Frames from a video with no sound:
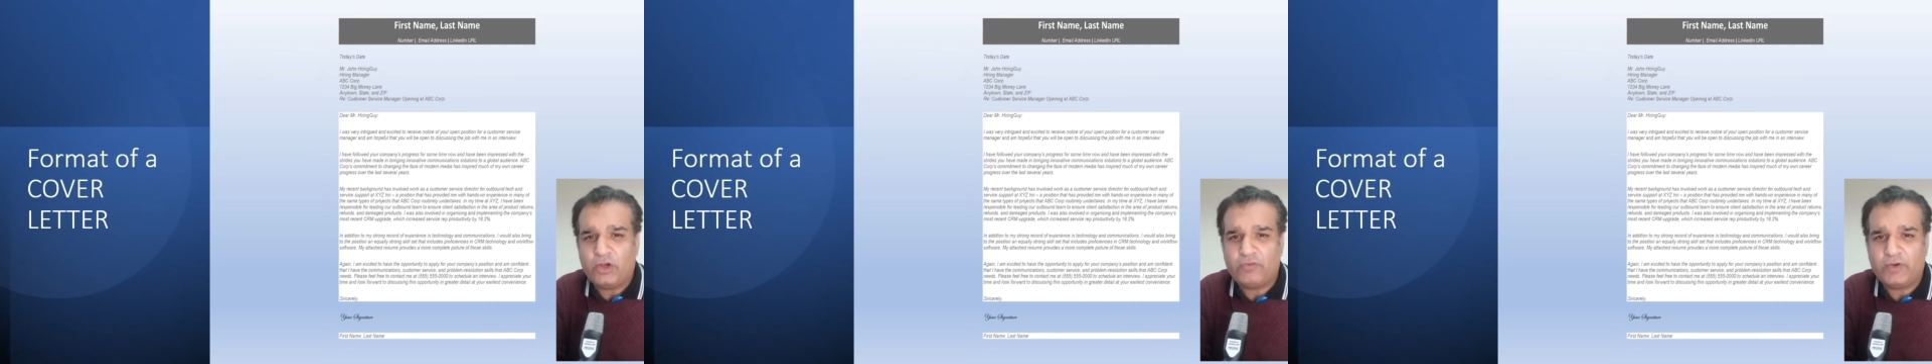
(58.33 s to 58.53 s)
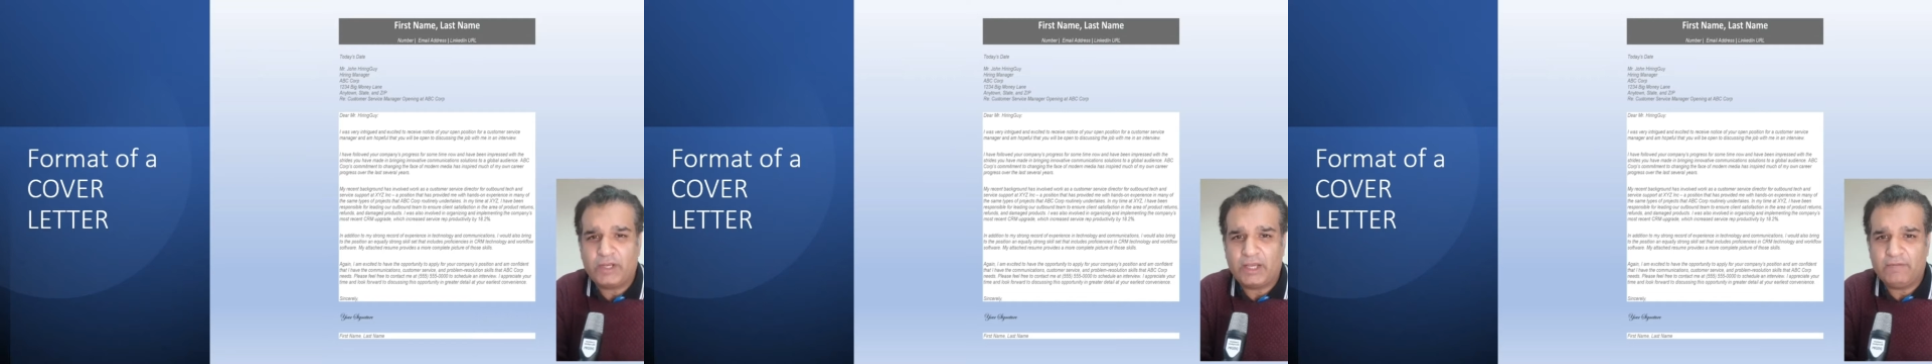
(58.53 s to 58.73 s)

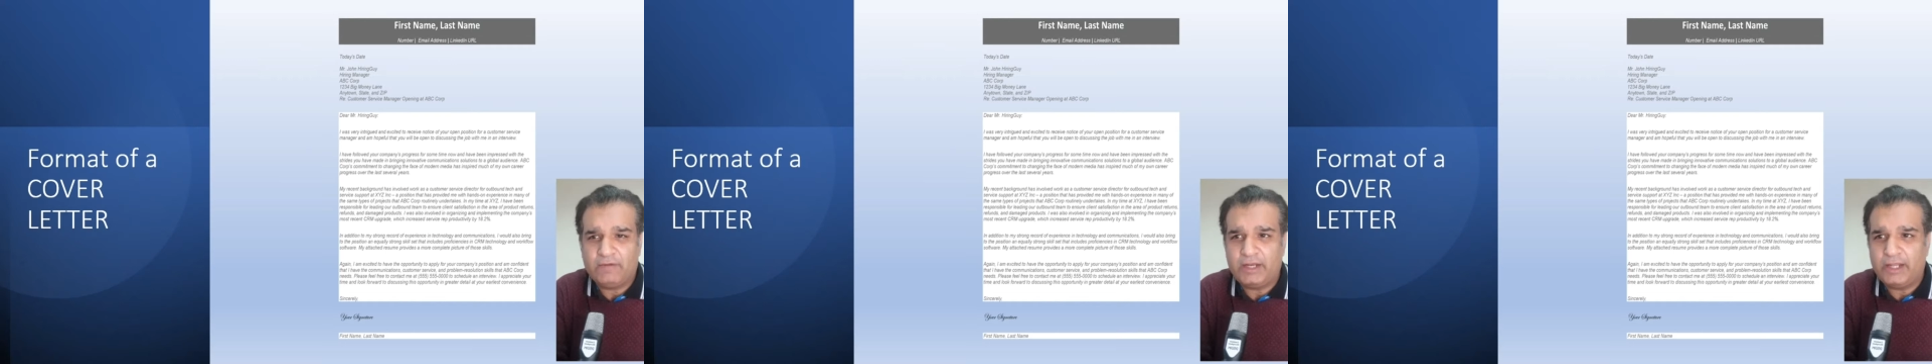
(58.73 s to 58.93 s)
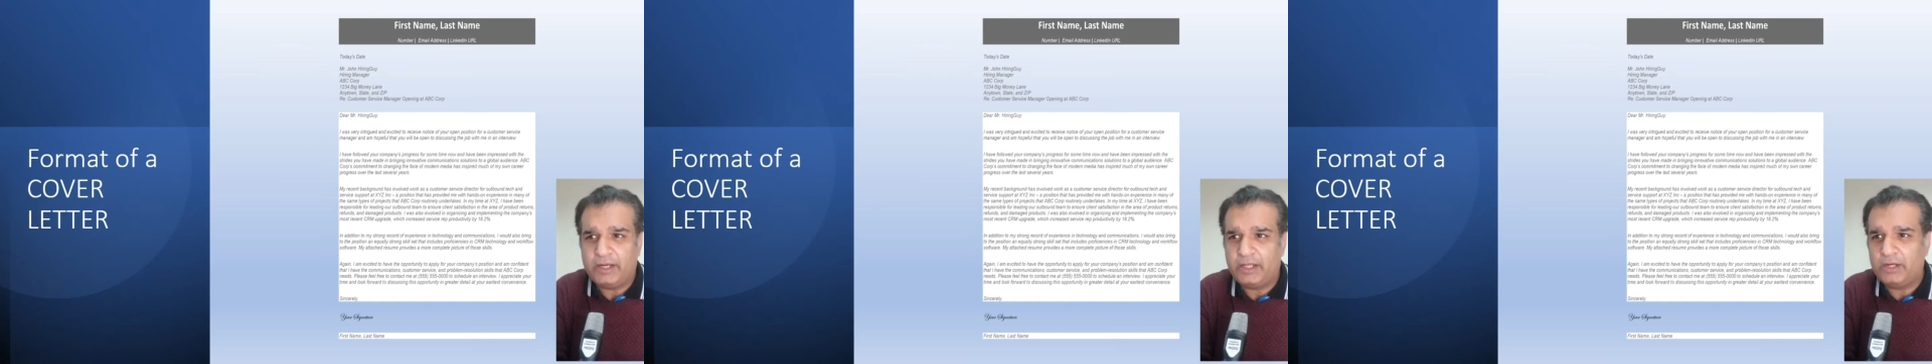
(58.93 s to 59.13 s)
of a
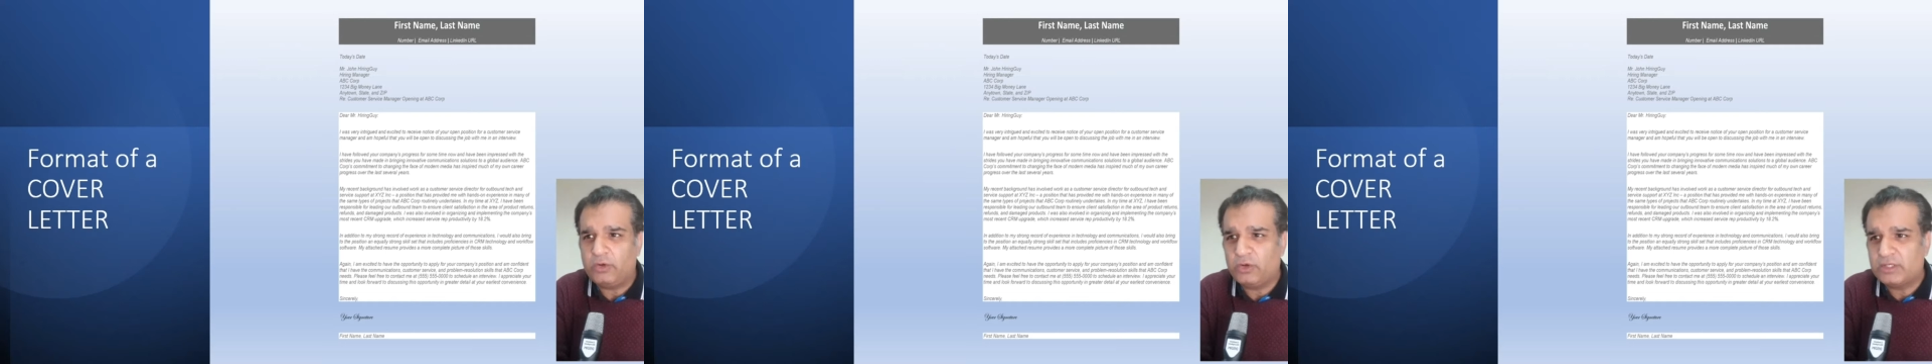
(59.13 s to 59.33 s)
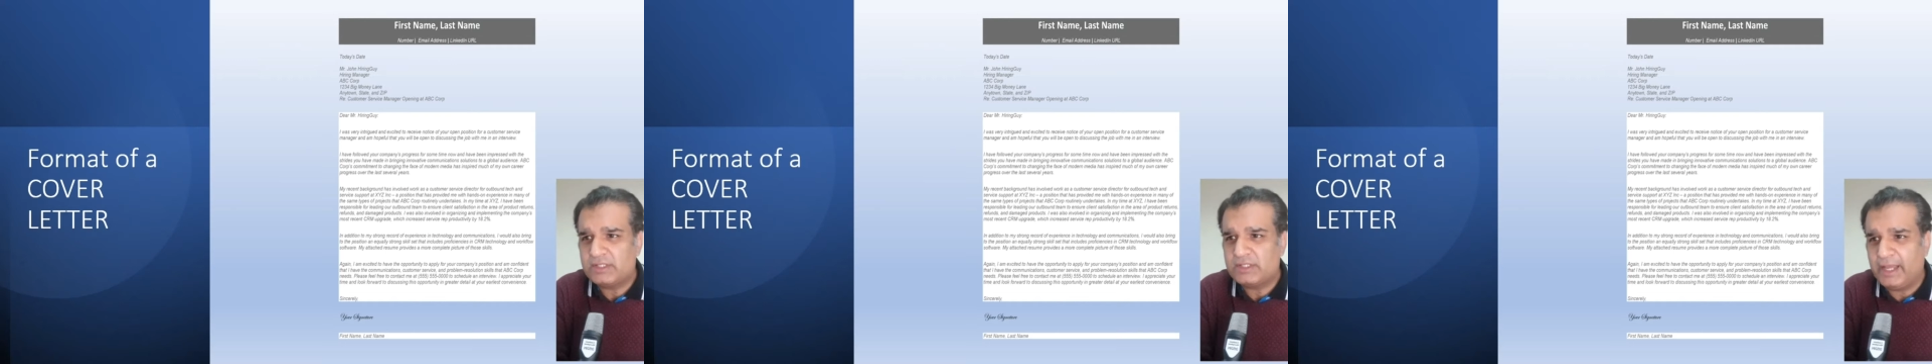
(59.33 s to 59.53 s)
cover letter
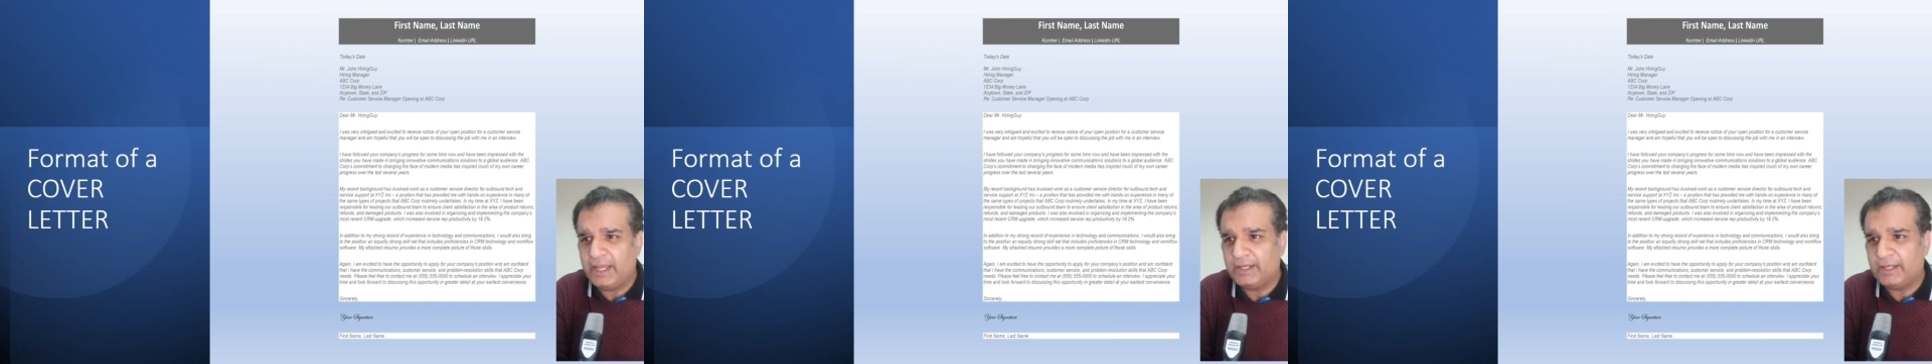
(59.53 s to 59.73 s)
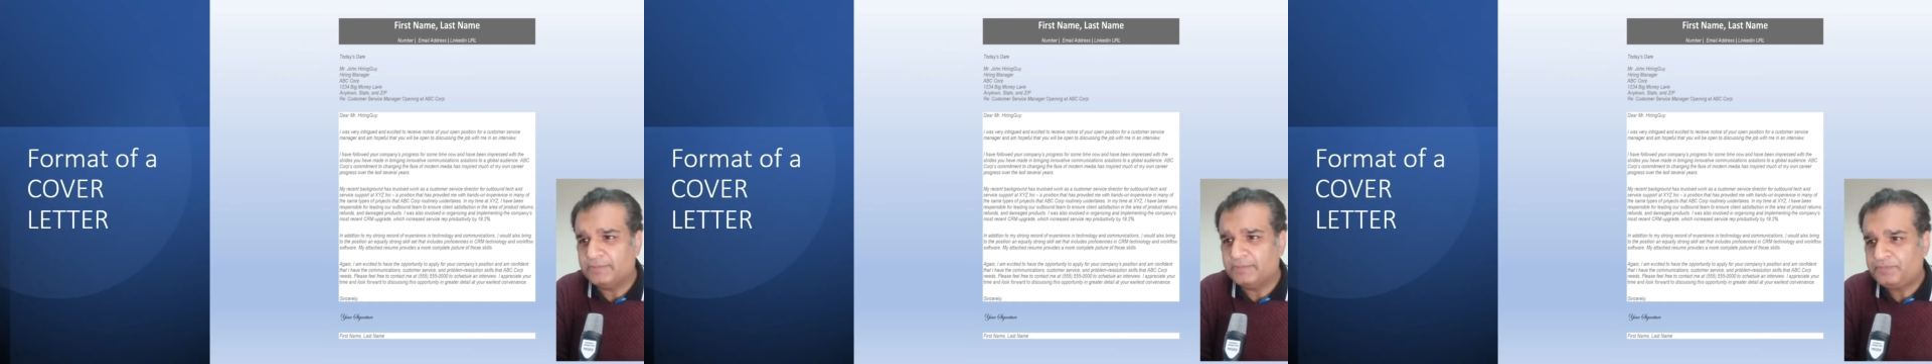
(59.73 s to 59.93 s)
looks like.